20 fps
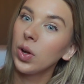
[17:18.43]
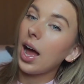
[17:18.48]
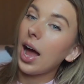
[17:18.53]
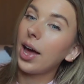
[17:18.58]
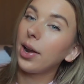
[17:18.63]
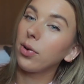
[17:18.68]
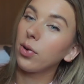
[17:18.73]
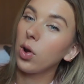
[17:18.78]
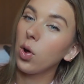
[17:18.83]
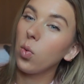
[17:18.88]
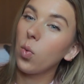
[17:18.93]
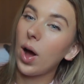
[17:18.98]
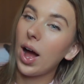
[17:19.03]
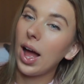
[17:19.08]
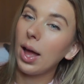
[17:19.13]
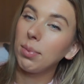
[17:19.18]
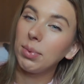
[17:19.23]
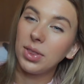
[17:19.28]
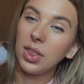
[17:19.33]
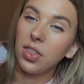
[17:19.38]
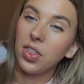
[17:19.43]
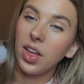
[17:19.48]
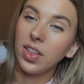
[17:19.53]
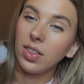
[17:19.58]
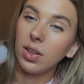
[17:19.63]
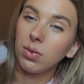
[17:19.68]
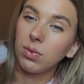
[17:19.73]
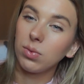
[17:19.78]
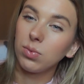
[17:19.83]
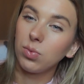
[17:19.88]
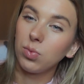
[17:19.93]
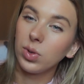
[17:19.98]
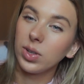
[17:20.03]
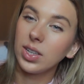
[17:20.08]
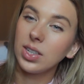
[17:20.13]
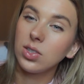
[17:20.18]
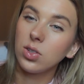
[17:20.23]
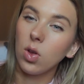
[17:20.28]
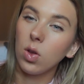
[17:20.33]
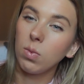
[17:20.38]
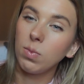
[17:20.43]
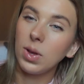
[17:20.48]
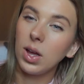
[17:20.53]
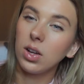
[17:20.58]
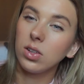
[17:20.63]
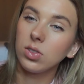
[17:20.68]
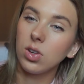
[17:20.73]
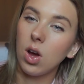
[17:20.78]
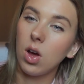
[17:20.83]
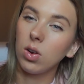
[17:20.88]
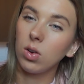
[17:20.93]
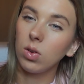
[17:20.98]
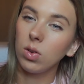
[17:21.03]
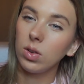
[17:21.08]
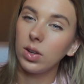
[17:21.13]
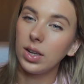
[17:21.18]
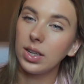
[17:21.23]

I don't know why, but the thing that really sold me on Donald